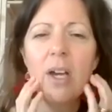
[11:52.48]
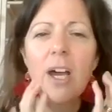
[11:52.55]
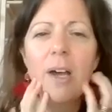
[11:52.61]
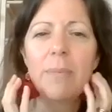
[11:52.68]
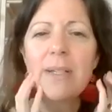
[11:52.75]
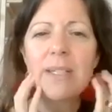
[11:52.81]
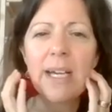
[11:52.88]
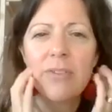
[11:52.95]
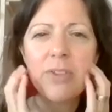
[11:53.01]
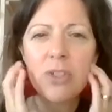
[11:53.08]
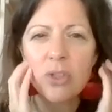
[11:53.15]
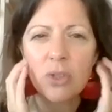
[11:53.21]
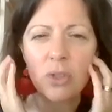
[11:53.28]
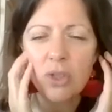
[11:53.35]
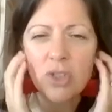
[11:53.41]
up and down the
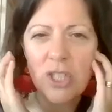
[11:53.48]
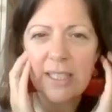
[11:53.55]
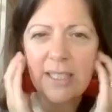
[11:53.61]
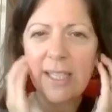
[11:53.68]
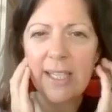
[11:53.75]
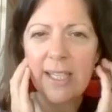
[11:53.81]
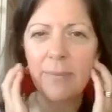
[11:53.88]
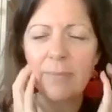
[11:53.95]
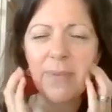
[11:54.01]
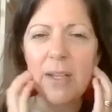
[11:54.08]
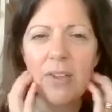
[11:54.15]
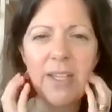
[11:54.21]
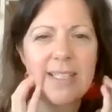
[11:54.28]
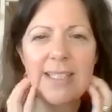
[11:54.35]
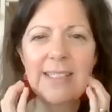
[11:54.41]
jaw gently.
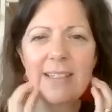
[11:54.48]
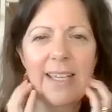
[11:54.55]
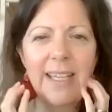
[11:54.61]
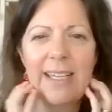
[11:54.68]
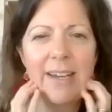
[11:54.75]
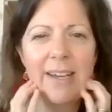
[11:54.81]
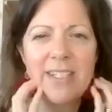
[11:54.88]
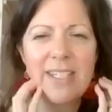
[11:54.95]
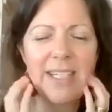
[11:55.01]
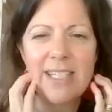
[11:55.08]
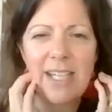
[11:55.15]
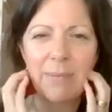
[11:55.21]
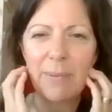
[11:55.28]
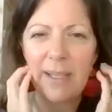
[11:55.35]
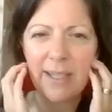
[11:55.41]
This isn't like EFT
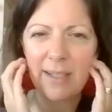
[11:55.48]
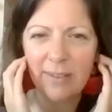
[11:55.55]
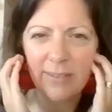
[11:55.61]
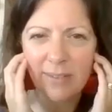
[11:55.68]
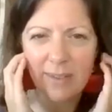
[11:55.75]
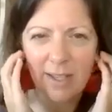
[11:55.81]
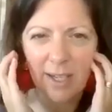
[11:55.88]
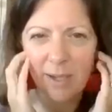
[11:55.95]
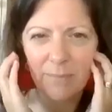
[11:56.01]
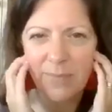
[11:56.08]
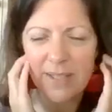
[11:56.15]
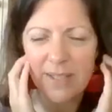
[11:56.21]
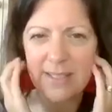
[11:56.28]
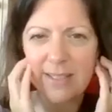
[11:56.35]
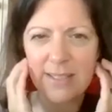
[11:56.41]
tapping.
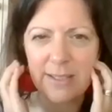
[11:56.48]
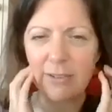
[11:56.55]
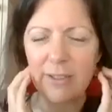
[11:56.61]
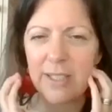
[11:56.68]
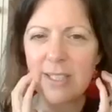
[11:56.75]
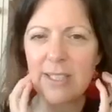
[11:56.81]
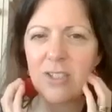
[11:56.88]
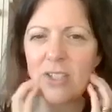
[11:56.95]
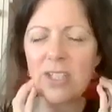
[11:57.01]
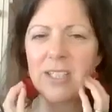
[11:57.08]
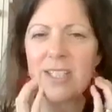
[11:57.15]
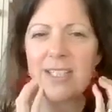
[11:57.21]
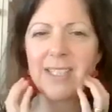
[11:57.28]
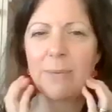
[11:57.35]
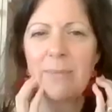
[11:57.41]
This is different. This is just
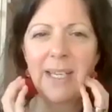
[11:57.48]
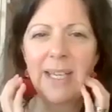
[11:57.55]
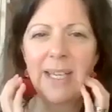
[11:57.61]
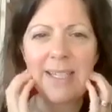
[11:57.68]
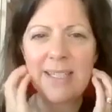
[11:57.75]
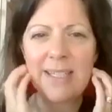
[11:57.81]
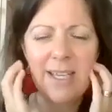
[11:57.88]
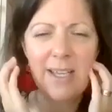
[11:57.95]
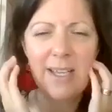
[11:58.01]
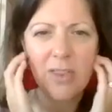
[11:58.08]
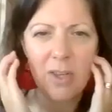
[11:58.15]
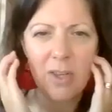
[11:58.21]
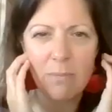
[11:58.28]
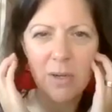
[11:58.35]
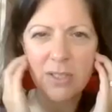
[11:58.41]
to stimulate
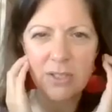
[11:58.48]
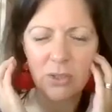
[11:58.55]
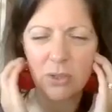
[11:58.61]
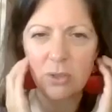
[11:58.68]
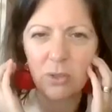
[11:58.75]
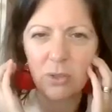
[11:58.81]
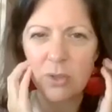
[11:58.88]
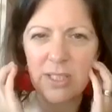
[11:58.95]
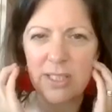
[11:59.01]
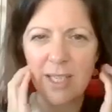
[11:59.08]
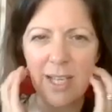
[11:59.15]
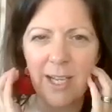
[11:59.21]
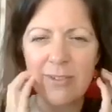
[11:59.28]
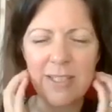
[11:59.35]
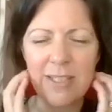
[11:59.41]
the muscle,
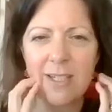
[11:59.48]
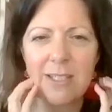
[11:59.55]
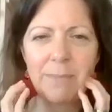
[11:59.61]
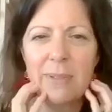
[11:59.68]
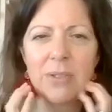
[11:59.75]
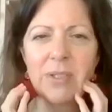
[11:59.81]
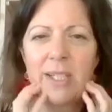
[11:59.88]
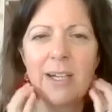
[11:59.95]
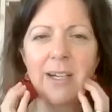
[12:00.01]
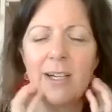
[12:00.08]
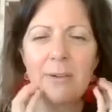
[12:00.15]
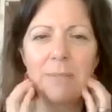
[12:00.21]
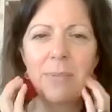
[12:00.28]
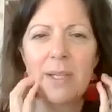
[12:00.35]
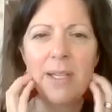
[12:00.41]
saliva starts building
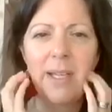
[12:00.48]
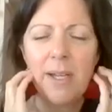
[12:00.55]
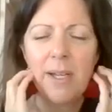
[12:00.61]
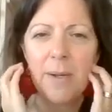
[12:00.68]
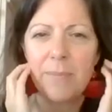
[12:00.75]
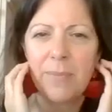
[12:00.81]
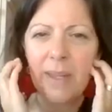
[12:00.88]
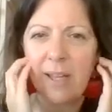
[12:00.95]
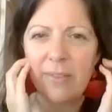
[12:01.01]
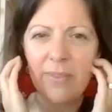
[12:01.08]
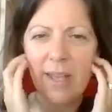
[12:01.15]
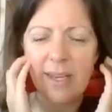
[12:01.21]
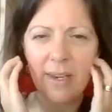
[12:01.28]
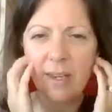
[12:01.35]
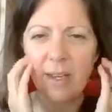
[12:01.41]
up. And
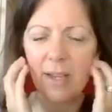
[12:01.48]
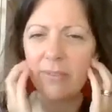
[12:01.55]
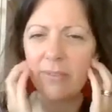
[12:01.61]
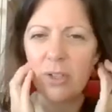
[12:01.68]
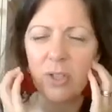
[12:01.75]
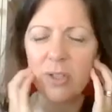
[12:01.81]
then if you